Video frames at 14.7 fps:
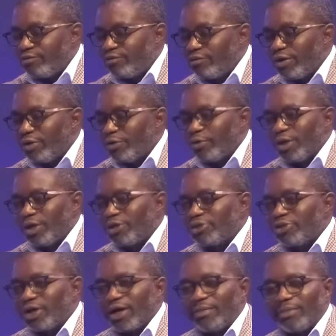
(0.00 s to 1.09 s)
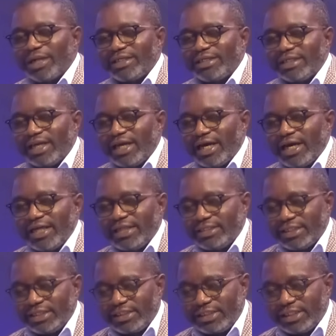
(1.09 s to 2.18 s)
uh, when you're talking about, uh, is
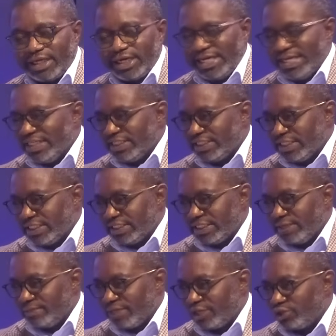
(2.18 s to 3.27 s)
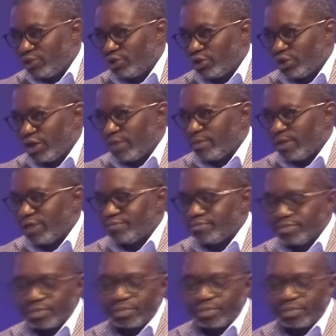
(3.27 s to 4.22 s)
it uh, e system that you're talking the, about? Yeah, the